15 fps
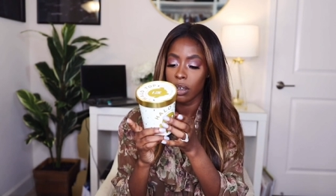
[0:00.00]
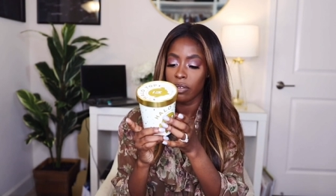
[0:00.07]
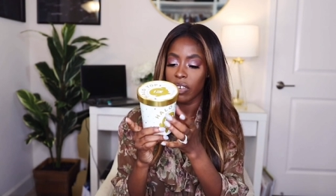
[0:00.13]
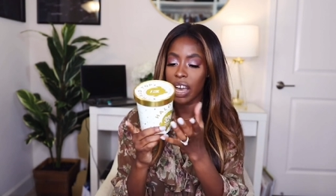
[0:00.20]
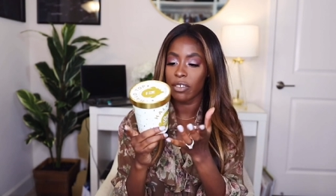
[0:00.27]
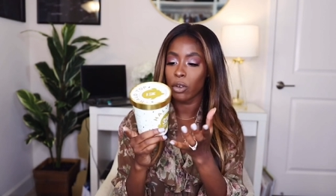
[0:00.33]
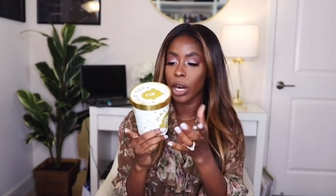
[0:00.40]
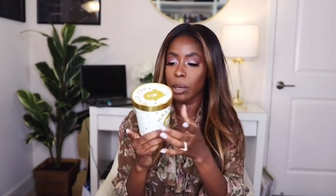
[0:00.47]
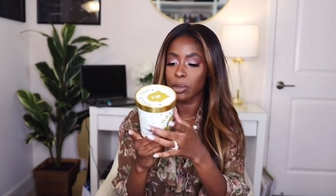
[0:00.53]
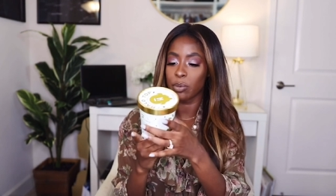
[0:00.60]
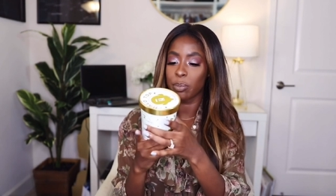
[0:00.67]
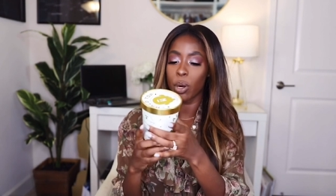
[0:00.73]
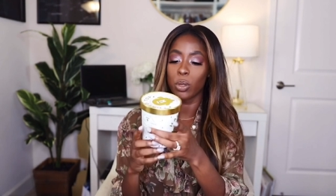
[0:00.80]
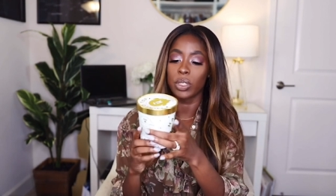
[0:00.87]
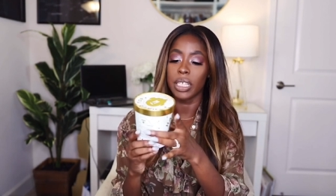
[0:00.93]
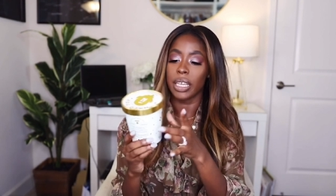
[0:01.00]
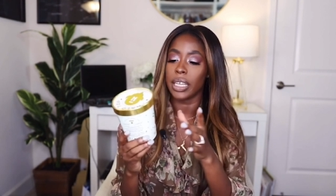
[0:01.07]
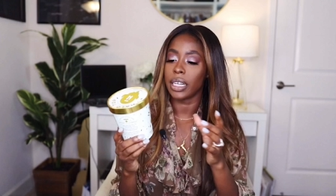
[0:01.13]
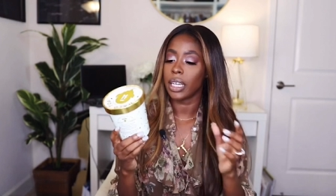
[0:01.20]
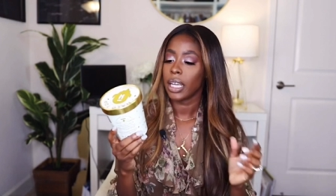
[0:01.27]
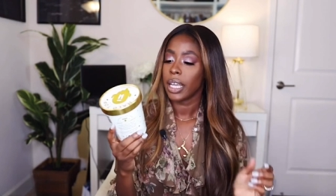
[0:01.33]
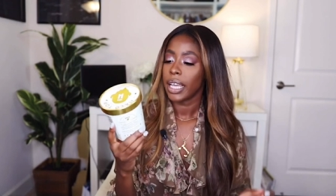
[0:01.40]
5 grams of
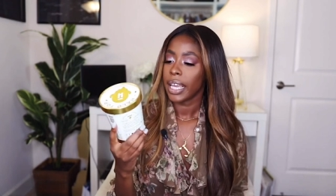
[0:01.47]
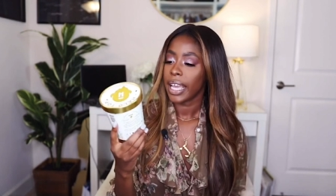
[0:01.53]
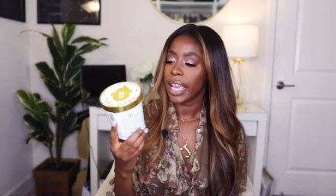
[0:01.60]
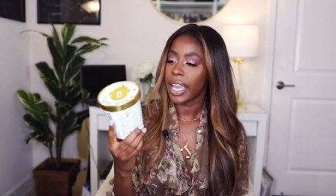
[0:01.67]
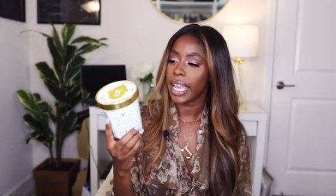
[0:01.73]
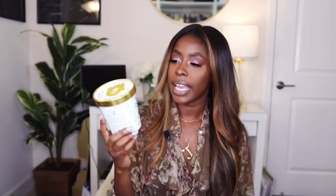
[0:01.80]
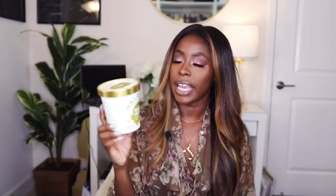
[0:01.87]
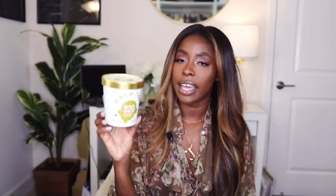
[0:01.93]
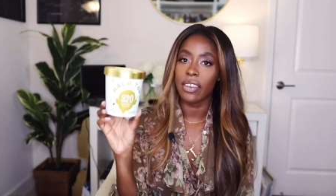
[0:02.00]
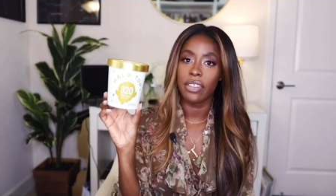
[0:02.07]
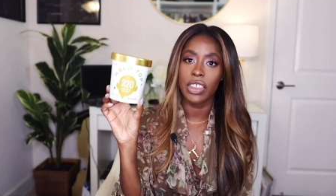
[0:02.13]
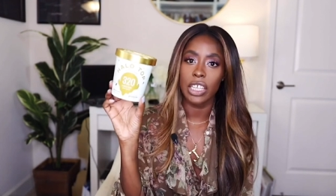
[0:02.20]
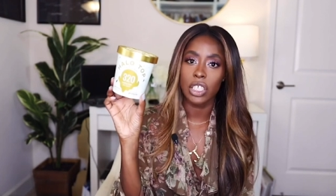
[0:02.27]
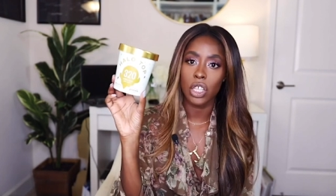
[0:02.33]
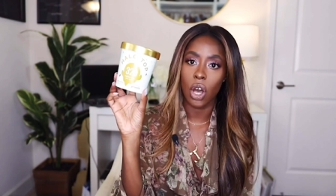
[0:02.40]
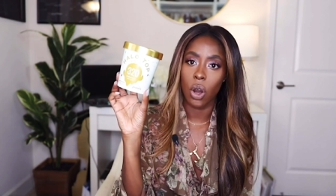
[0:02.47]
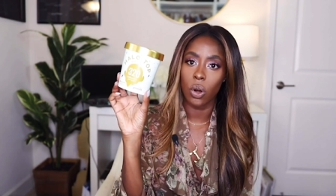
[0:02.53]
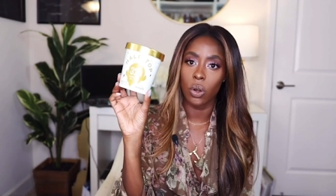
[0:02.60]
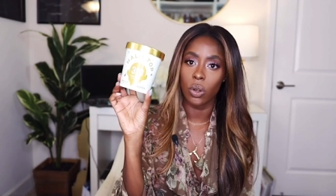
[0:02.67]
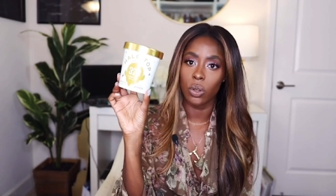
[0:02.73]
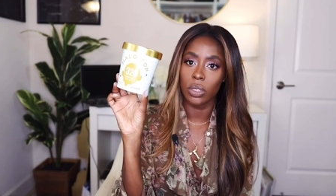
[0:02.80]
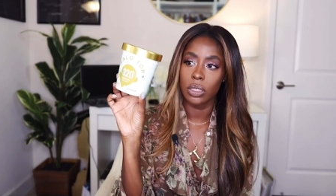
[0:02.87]
protein, and this
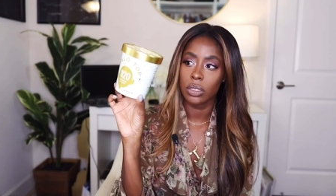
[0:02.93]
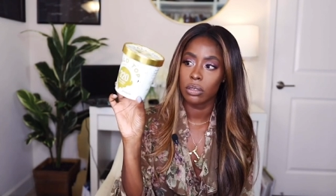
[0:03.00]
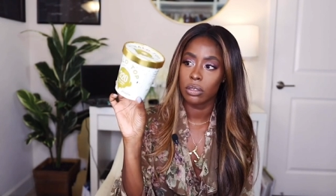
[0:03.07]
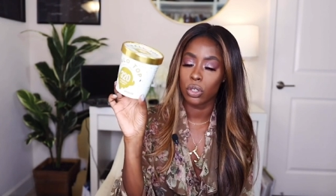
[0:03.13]
whole